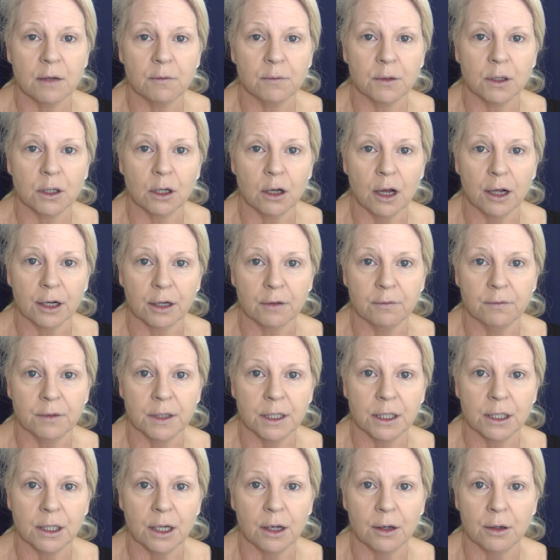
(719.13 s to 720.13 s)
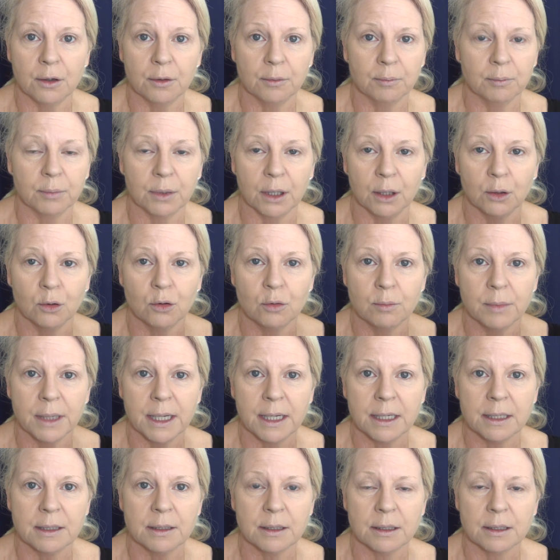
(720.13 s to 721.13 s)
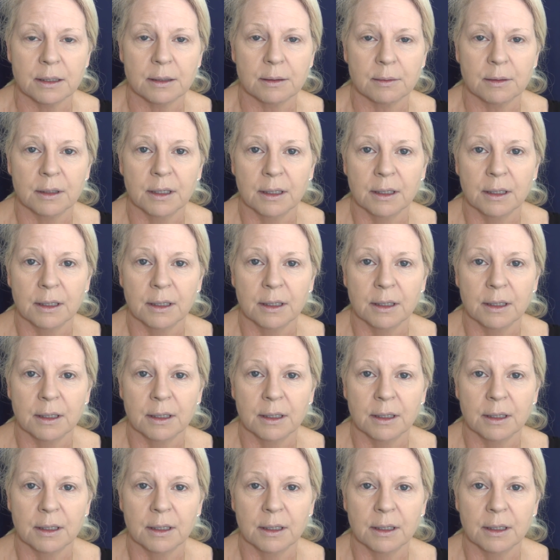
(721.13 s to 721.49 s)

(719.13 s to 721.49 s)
If you'd like a video, by all means,